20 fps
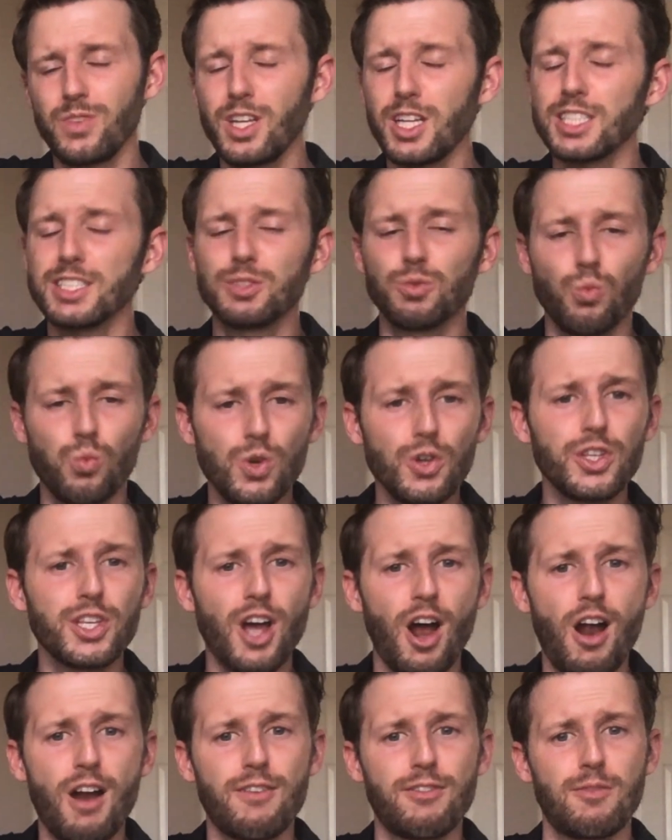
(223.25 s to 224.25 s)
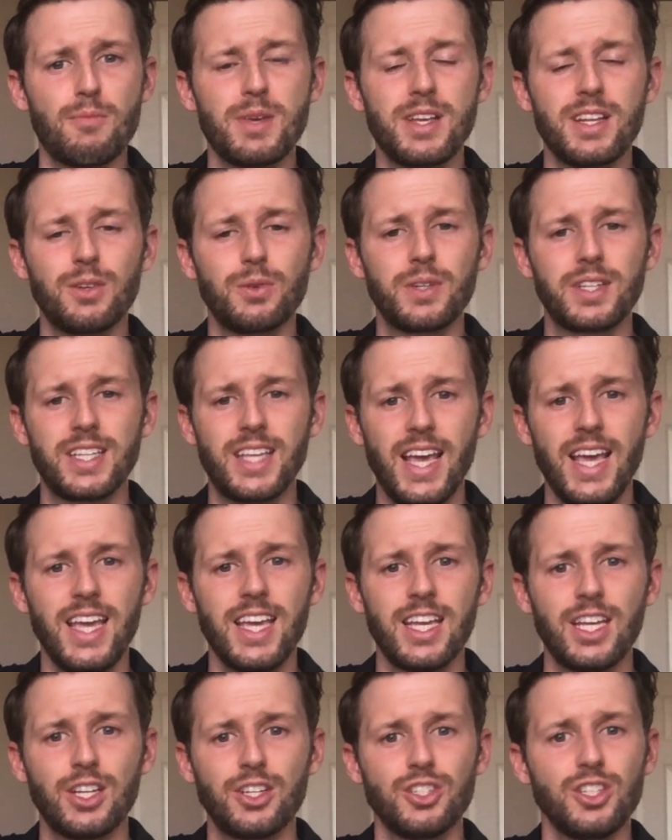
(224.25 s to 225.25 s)
it's really hard for me to
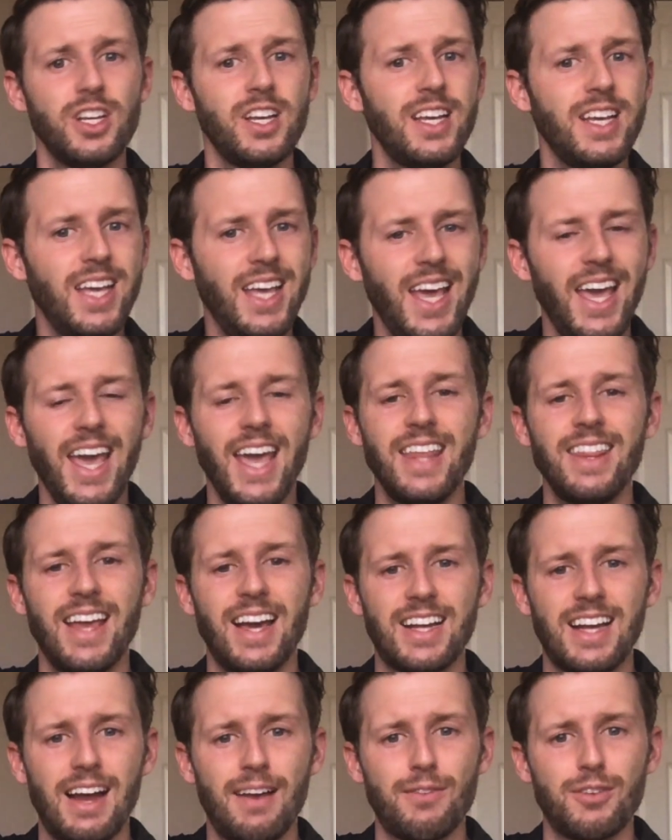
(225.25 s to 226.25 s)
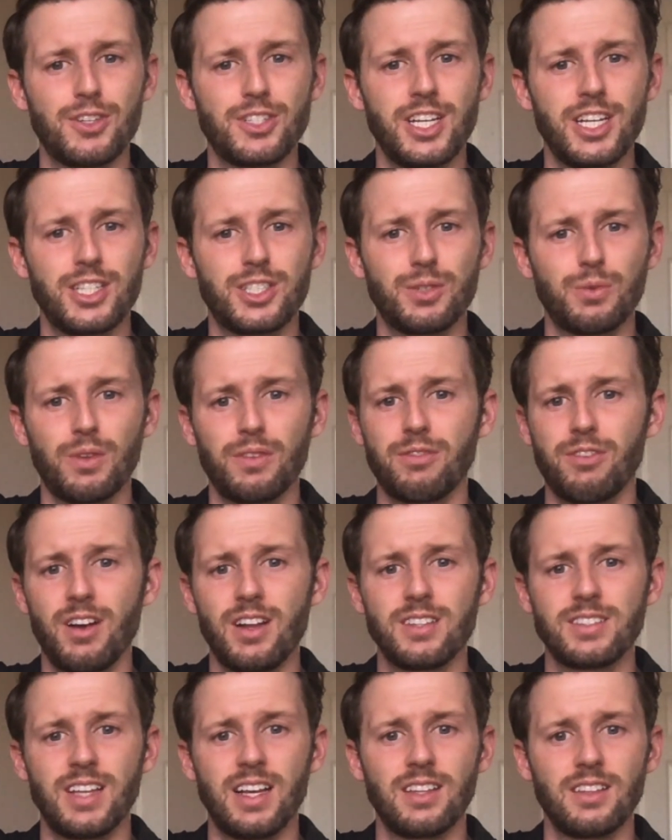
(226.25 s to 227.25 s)
engage in that conversation with
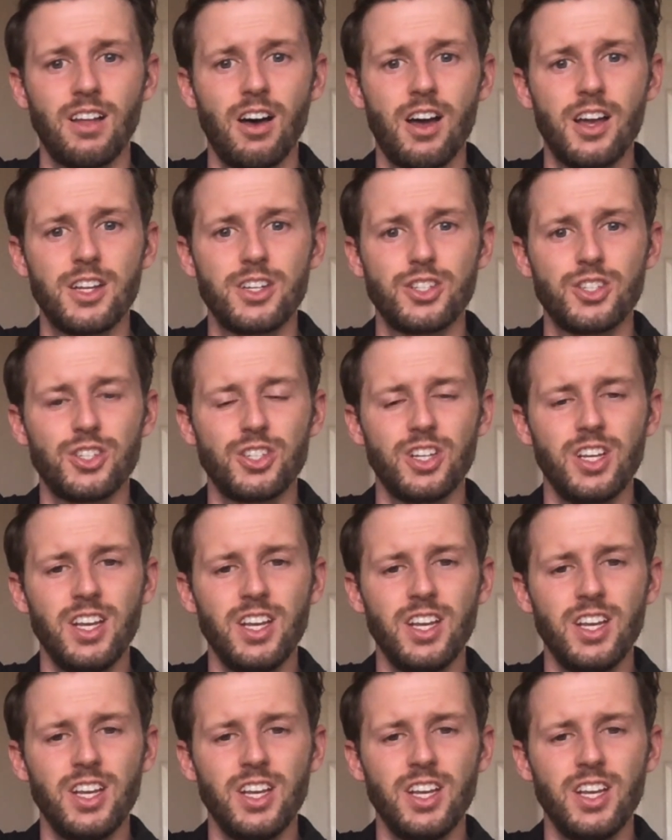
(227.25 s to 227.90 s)
friends at lunch.